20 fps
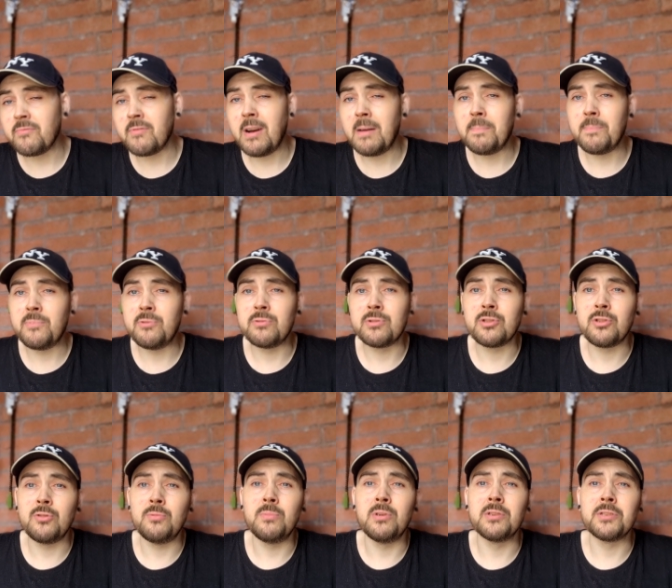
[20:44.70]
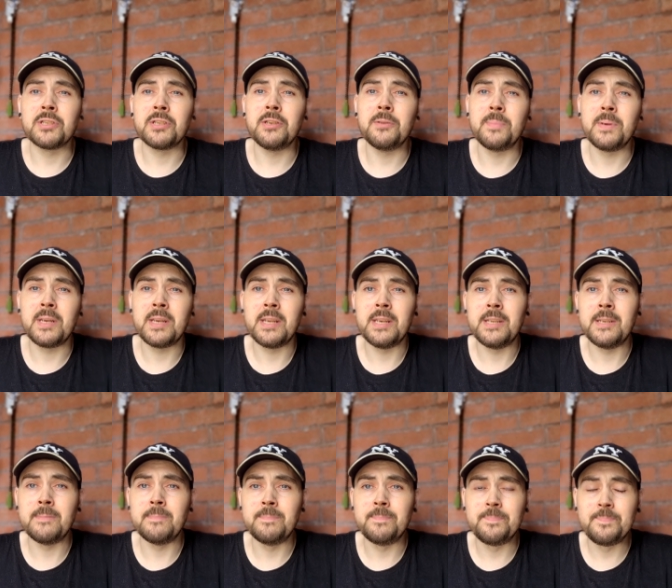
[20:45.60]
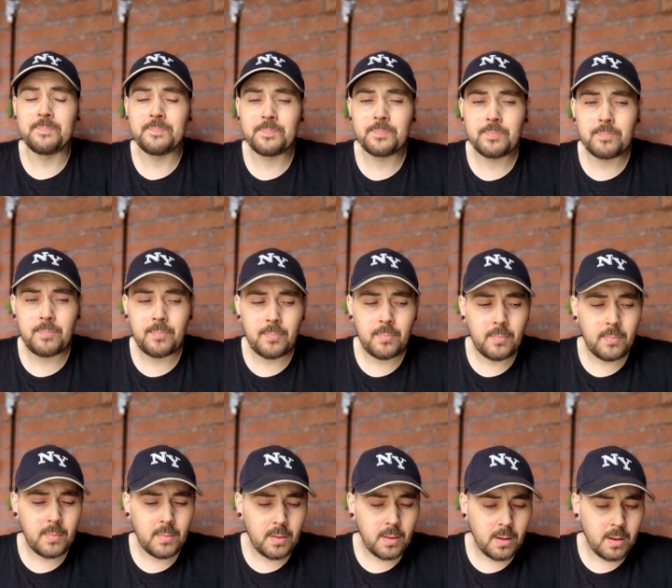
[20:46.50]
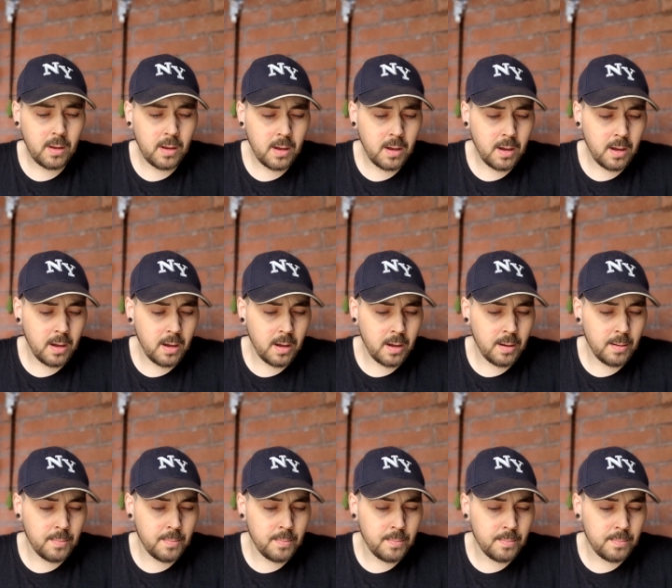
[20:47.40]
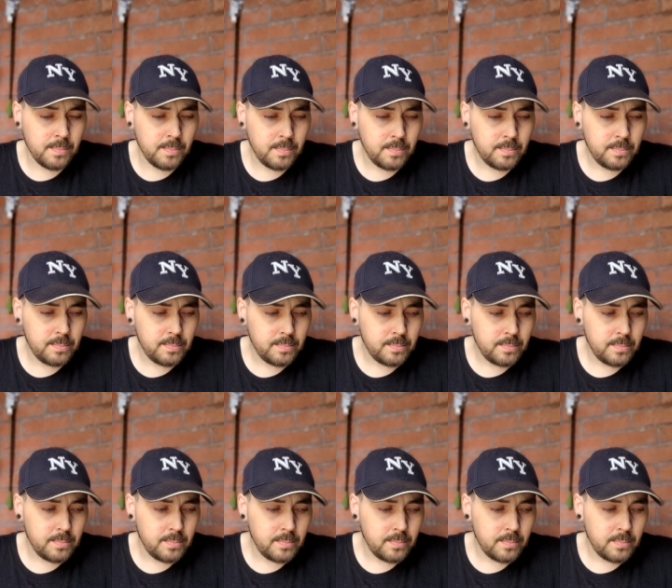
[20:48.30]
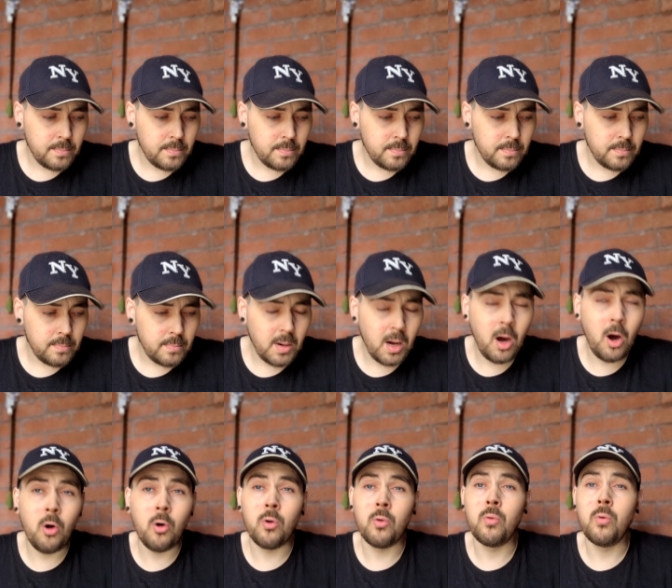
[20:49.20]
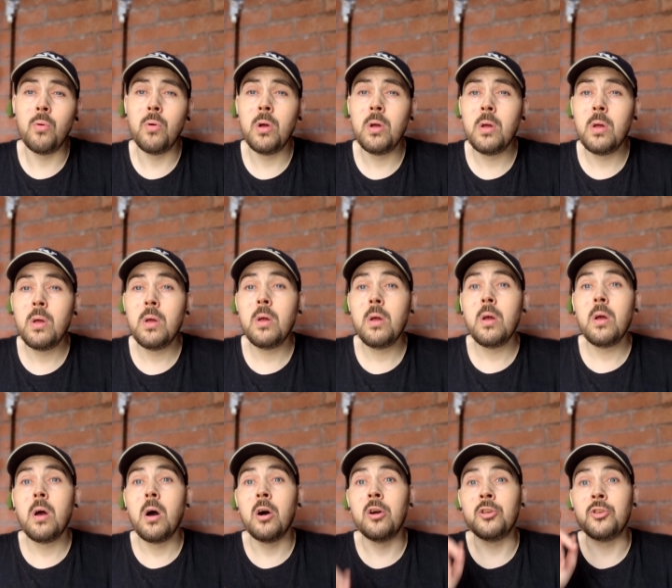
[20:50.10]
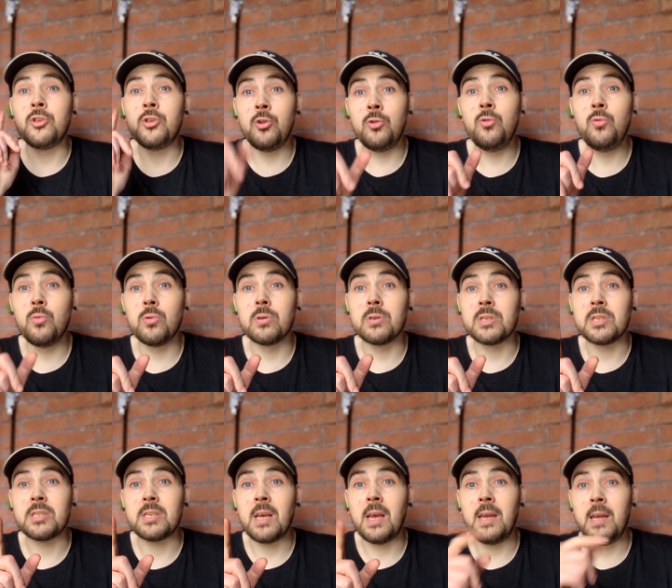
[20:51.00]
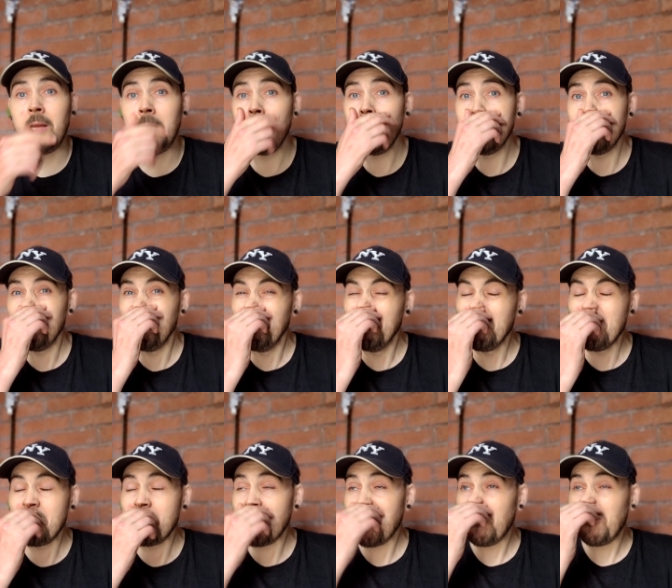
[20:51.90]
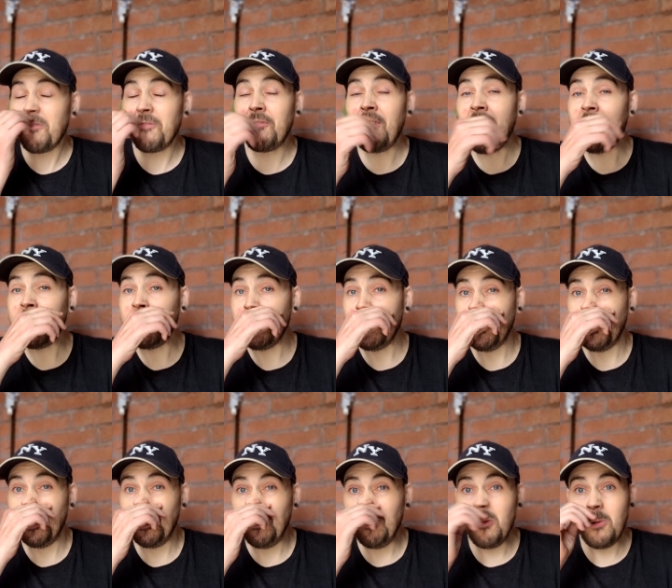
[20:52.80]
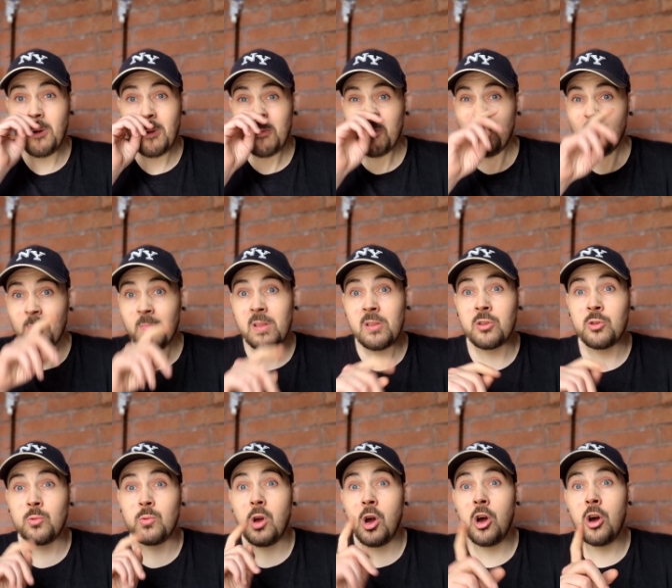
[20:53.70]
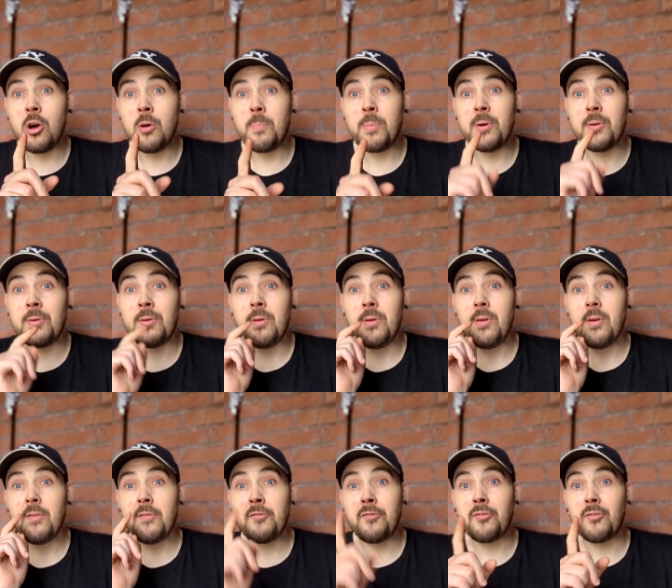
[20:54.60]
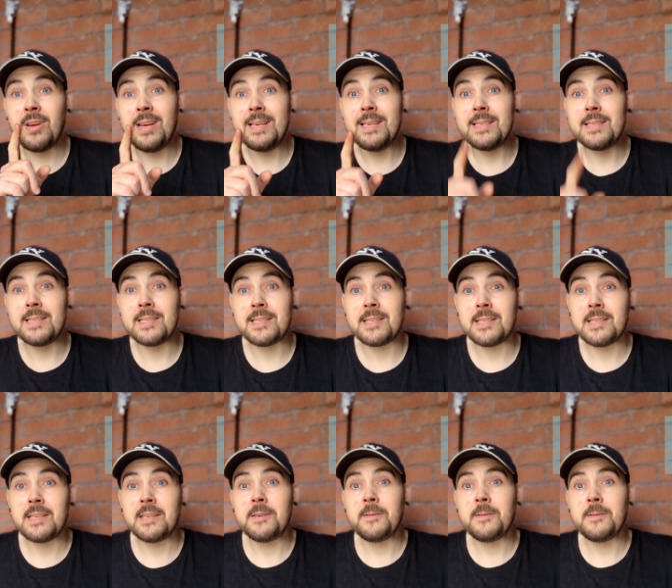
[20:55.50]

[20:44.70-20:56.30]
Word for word: ramble too much in the beginning. Um, oh, I do want to say thank you to Urban Fritz,